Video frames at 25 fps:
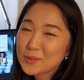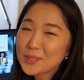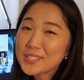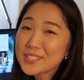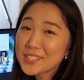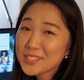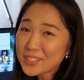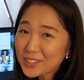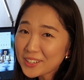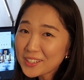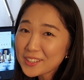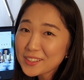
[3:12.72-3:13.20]
I
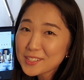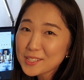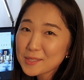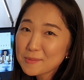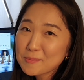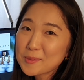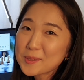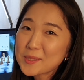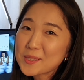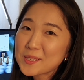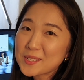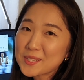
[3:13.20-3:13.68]
started this
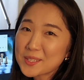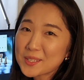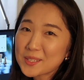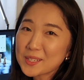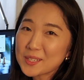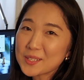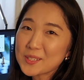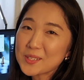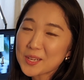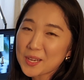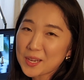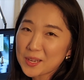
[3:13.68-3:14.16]

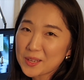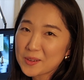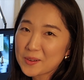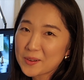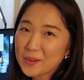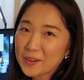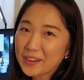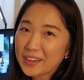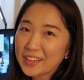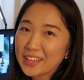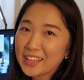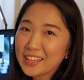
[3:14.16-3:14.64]
position in
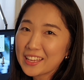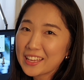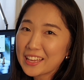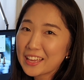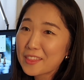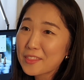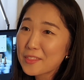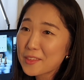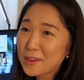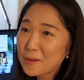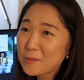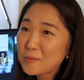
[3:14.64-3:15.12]
January
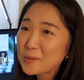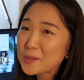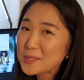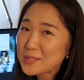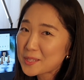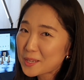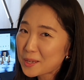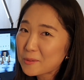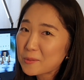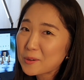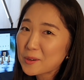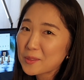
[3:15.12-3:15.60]
and then
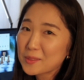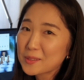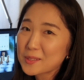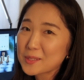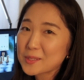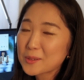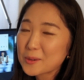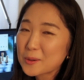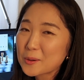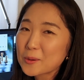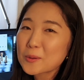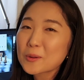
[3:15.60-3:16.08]
was hit with
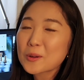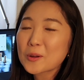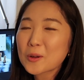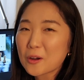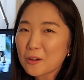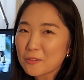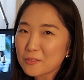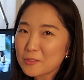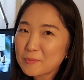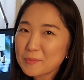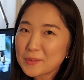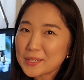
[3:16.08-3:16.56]
this whole
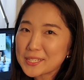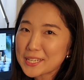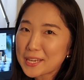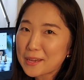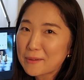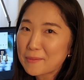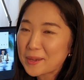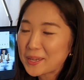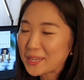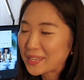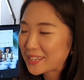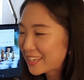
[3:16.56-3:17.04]
COVID
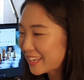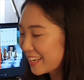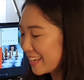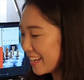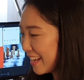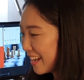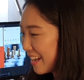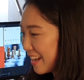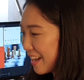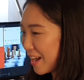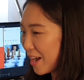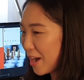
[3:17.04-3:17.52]
pandemic.
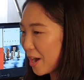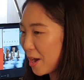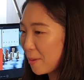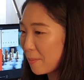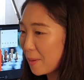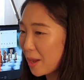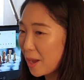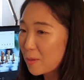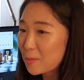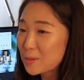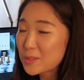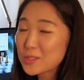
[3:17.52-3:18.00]

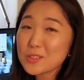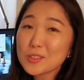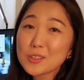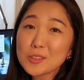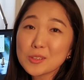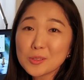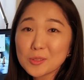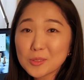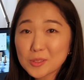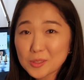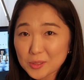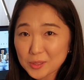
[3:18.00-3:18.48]
I was
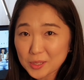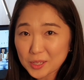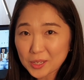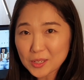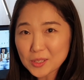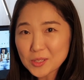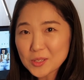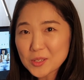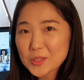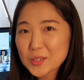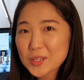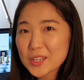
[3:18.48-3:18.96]
new to the
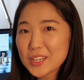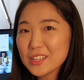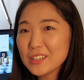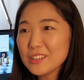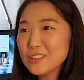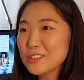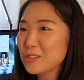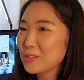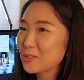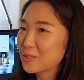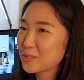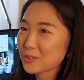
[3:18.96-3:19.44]
country,
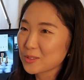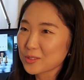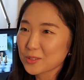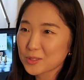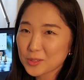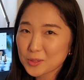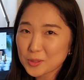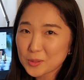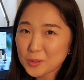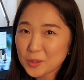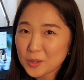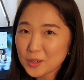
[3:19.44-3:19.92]
new to the
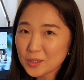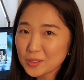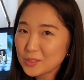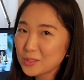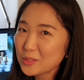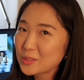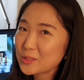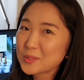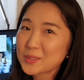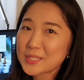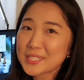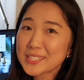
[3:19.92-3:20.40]
school,
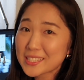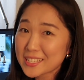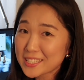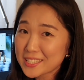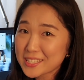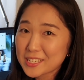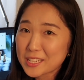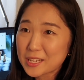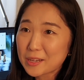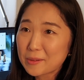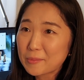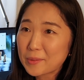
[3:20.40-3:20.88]
new to the
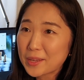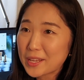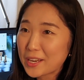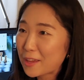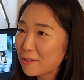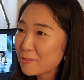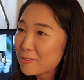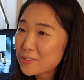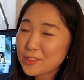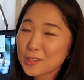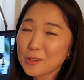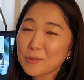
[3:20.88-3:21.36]
system, and
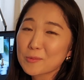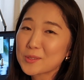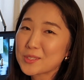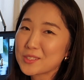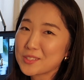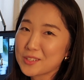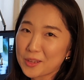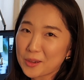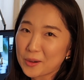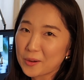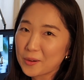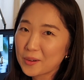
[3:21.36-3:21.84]
everything
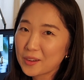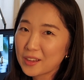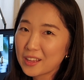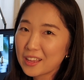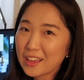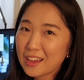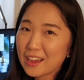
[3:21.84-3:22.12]
was new.